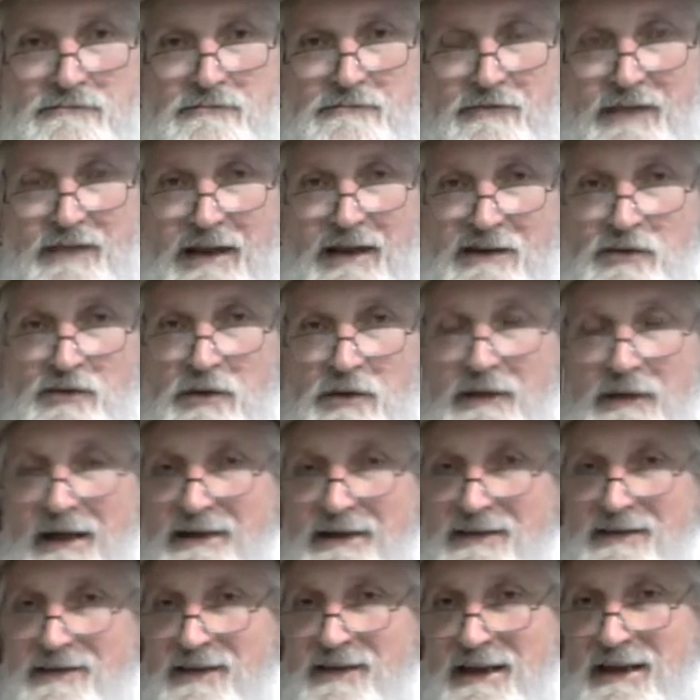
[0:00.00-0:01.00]
That's where that
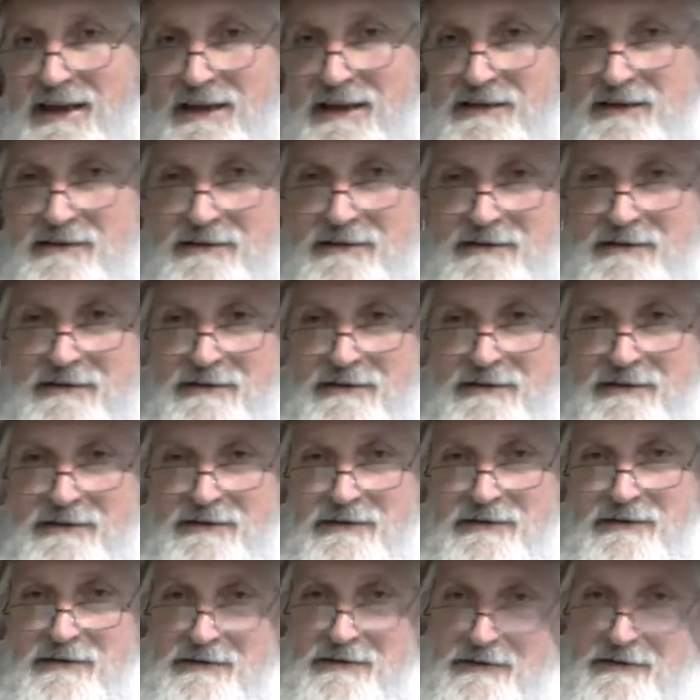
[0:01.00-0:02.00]
seed
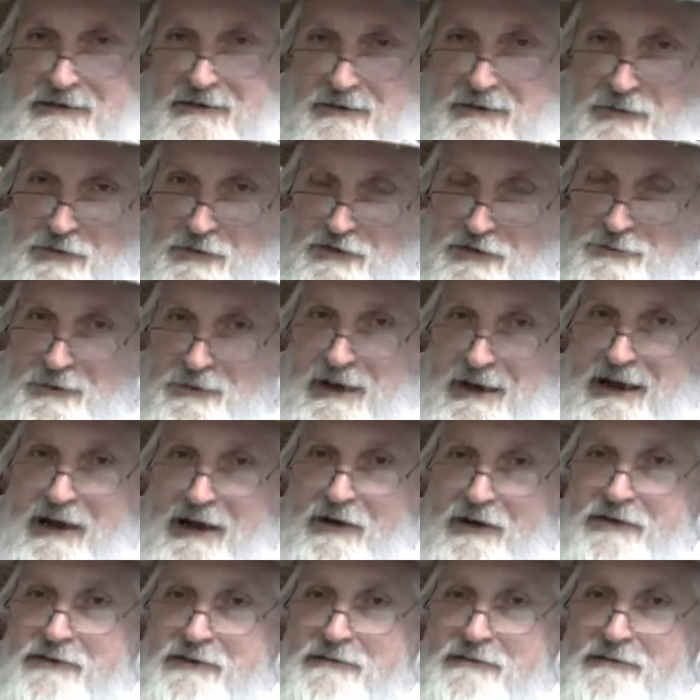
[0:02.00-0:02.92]
will sprout